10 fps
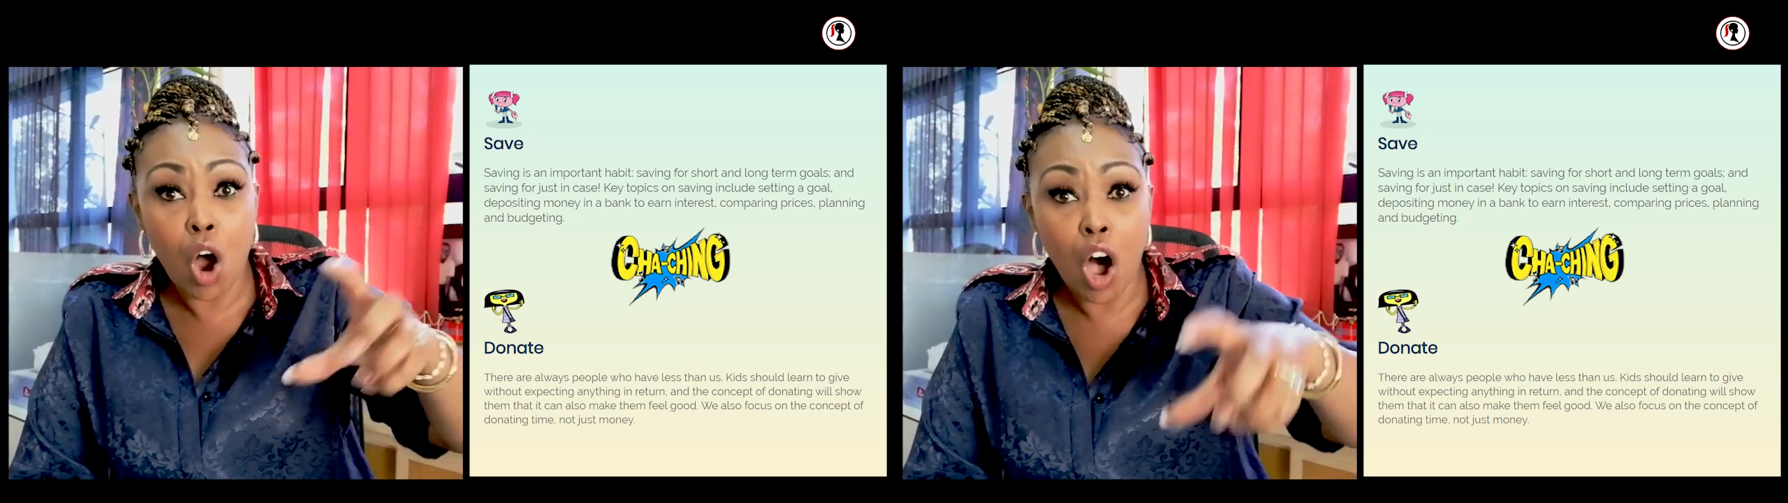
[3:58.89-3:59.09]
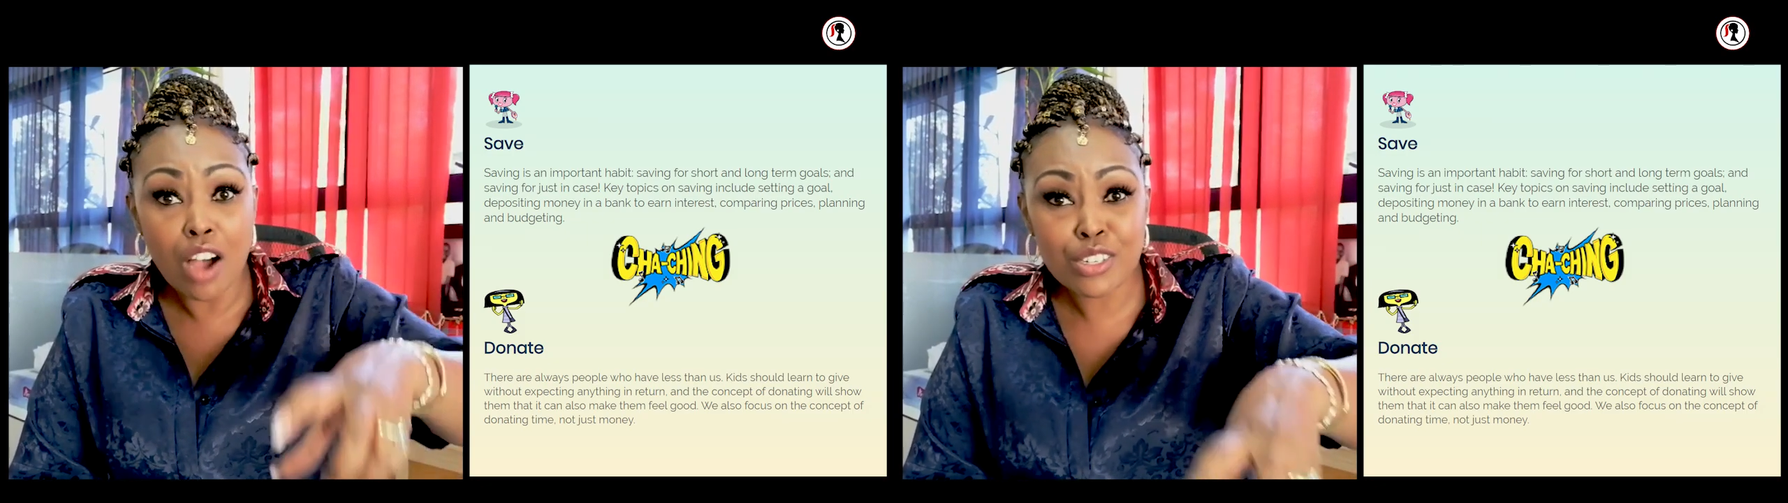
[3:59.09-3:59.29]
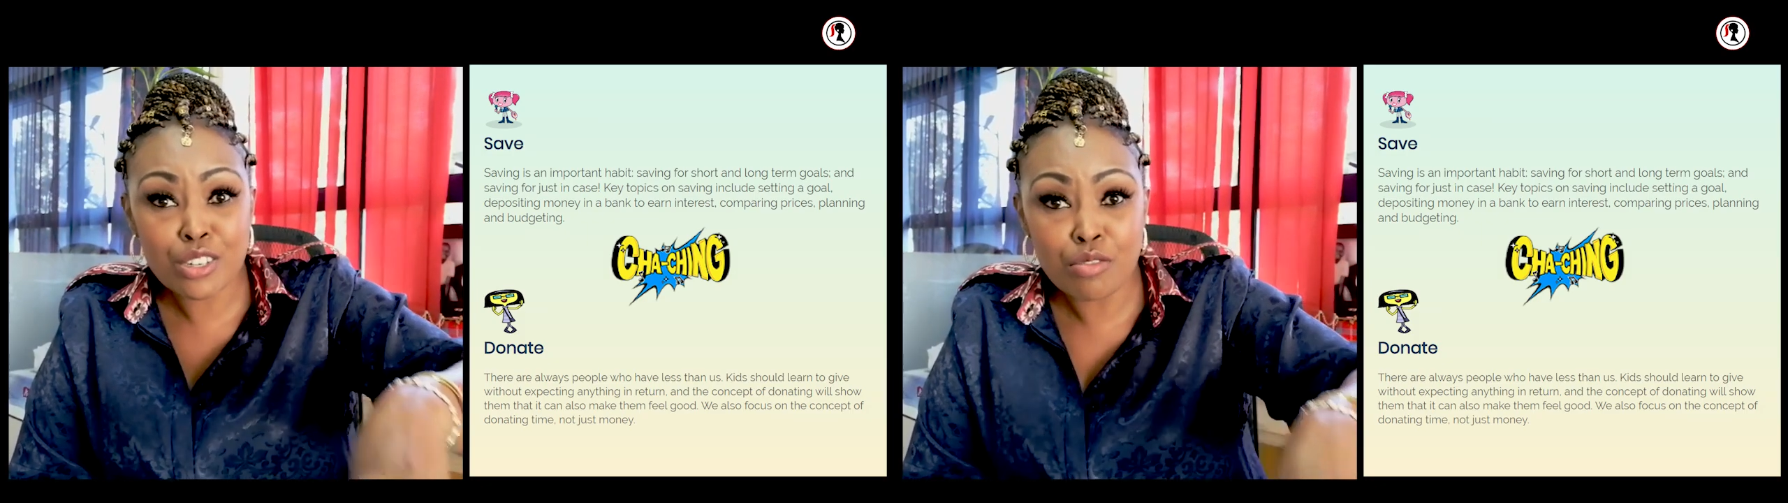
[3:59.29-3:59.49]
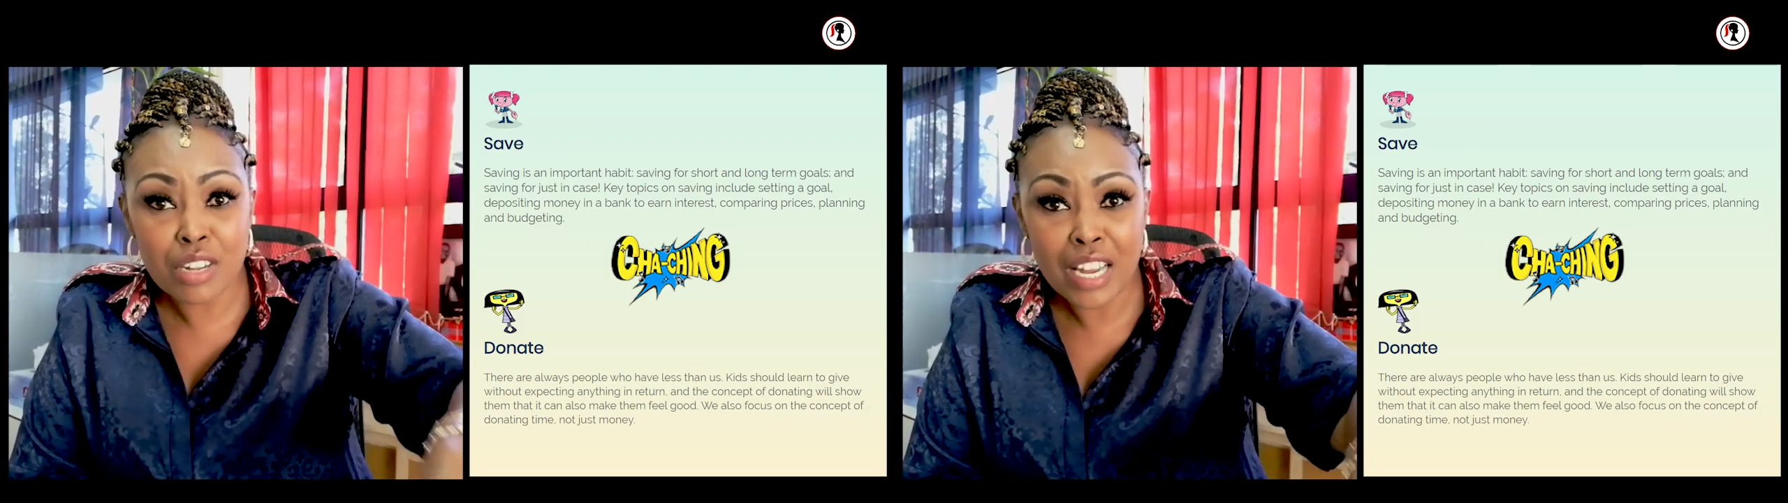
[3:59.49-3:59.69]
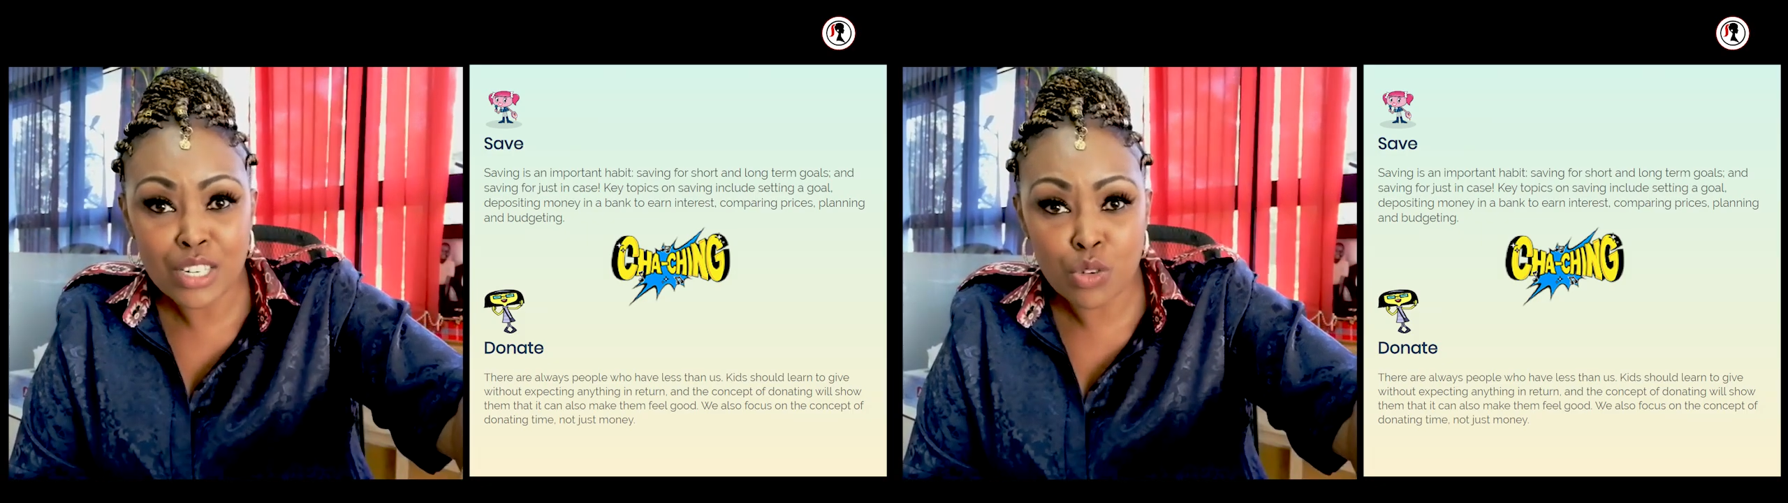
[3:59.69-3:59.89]

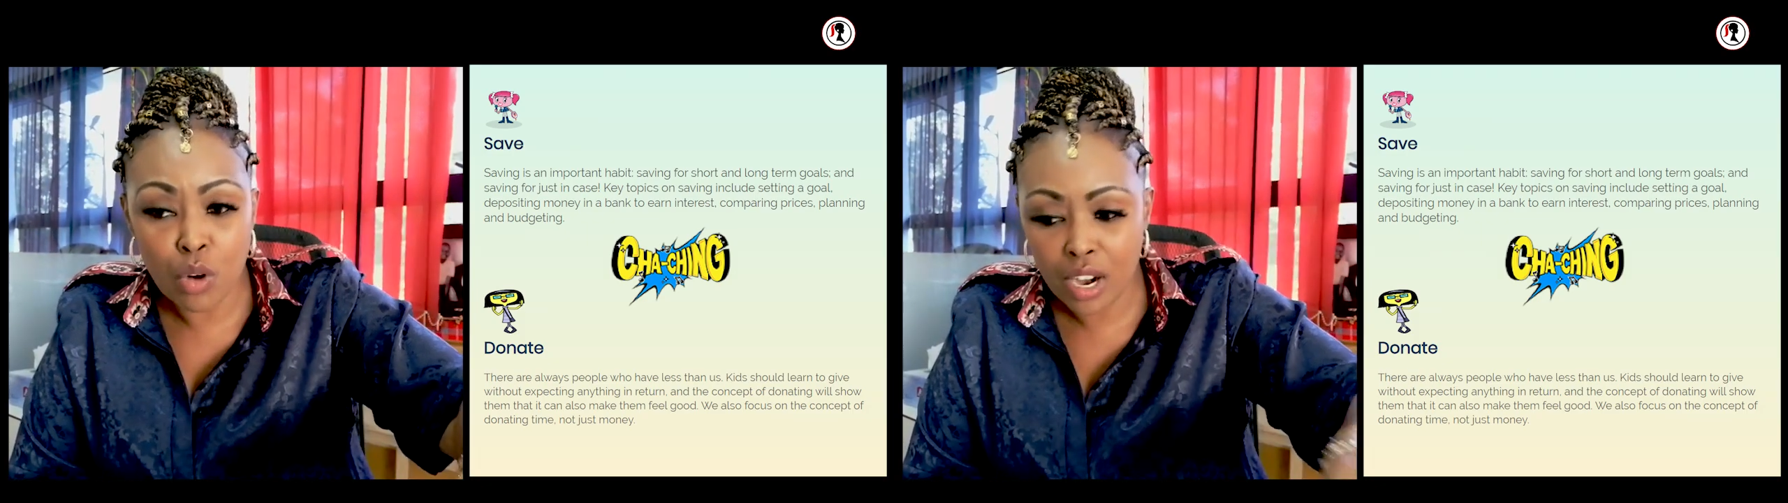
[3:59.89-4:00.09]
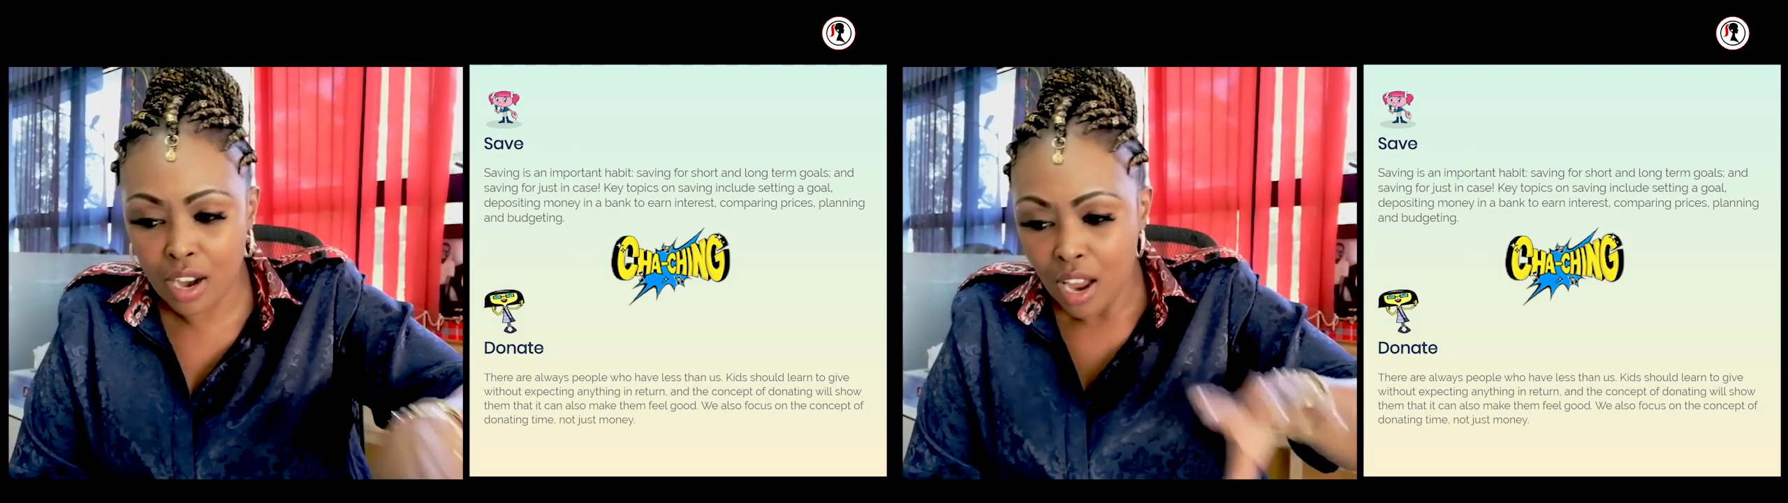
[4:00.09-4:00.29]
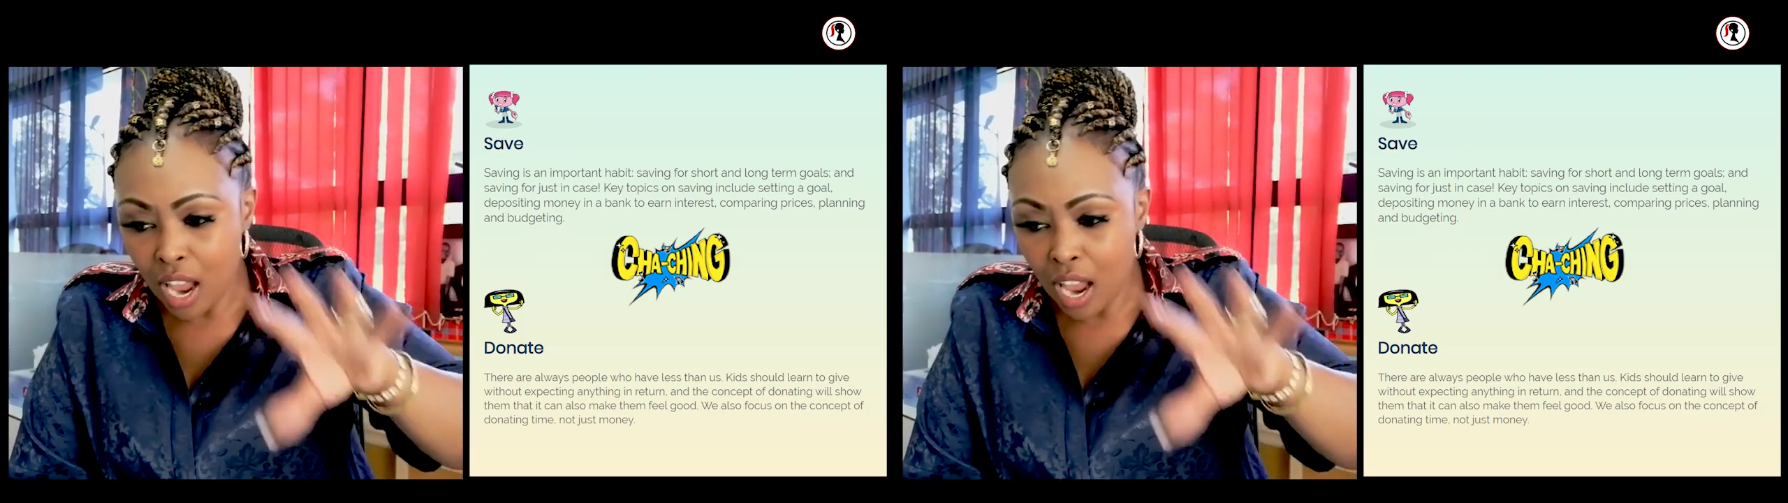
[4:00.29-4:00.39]
Cartoon Network,